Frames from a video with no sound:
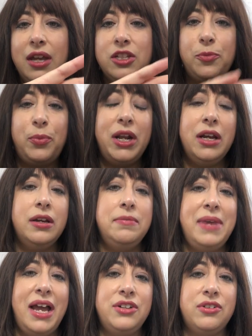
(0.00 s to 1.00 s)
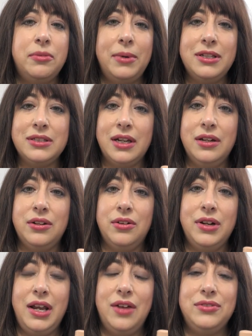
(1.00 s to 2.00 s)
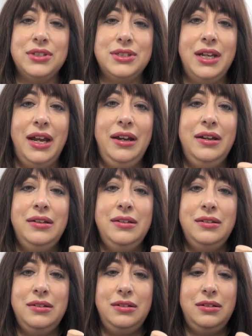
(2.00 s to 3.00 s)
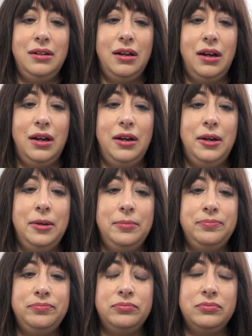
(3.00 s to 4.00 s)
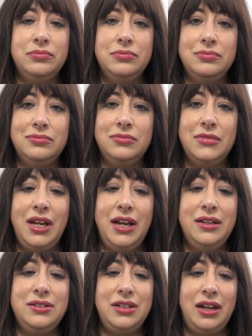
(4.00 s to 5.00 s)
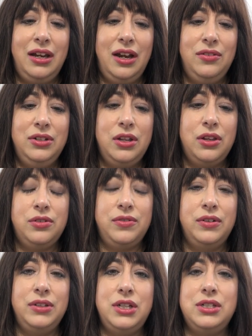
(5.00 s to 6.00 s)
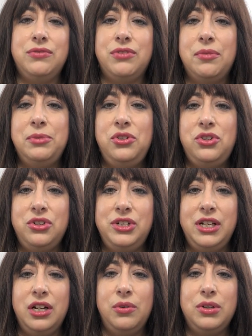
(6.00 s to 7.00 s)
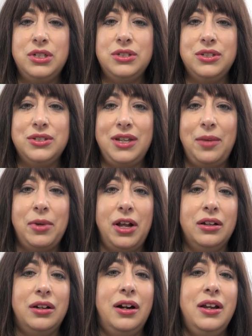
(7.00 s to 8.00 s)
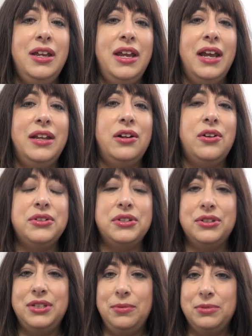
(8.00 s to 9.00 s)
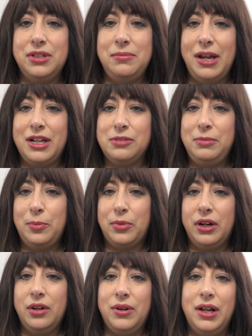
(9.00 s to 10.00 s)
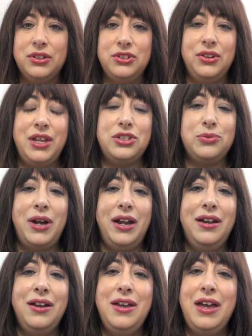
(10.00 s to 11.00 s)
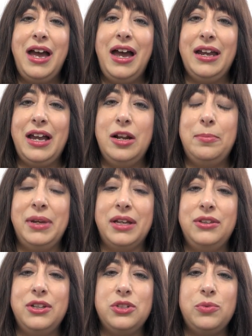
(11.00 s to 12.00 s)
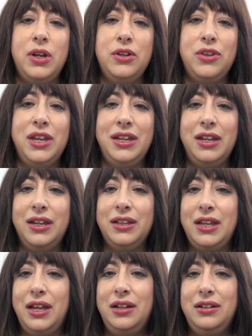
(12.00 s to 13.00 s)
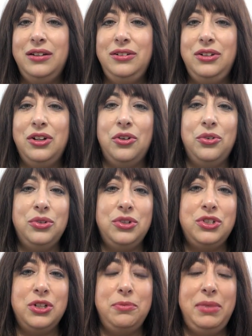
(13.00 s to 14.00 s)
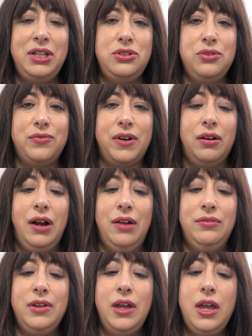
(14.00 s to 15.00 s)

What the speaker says: It's a pretty good match for my skin tone, I have to say. And I have another foundation from Neutrogena, which is the same color, and it also seems to match me pretty well. So that's why I kind of picked this one, thinking that, it shouldn't be too far off.